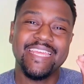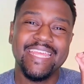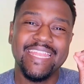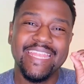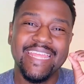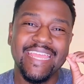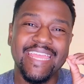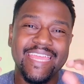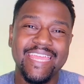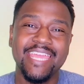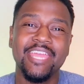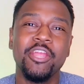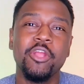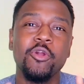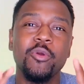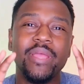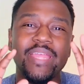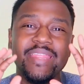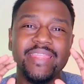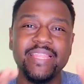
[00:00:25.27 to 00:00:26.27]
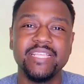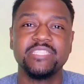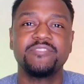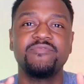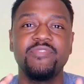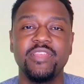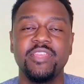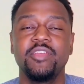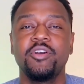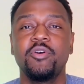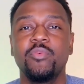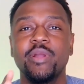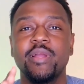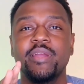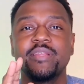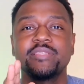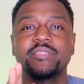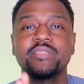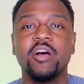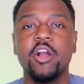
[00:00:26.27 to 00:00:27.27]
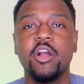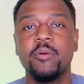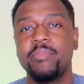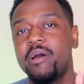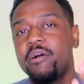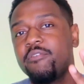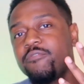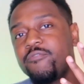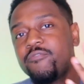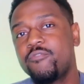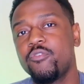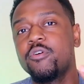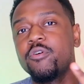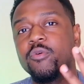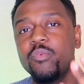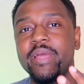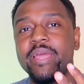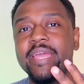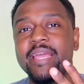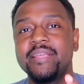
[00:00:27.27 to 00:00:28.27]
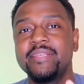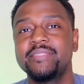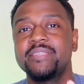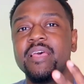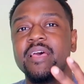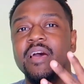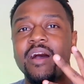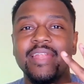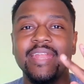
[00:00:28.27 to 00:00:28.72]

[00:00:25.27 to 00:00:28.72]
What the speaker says: and here in this video we're going to talk about 4 ways